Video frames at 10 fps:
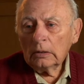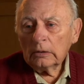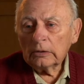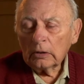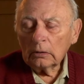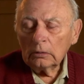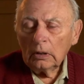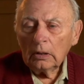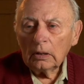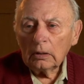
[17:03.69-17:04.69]
So,
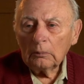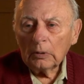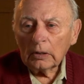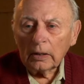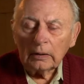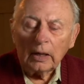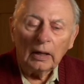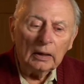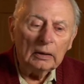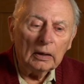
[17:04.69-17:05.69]
but I
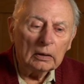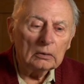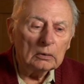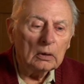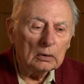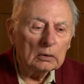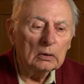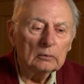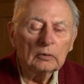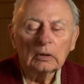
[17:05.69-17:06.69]
had a
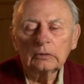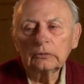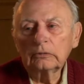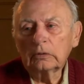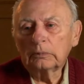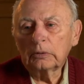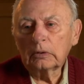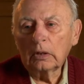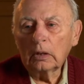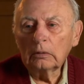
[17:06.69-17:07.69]
good relationship with
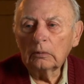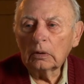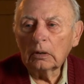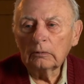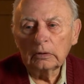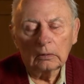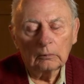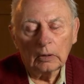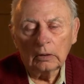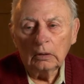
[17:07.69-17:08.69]
God when I was in
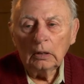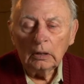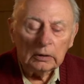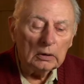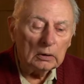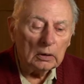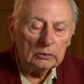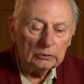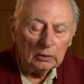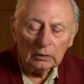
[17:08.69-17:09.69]
my
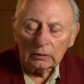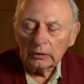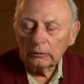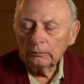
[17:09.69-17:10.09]
teenage years.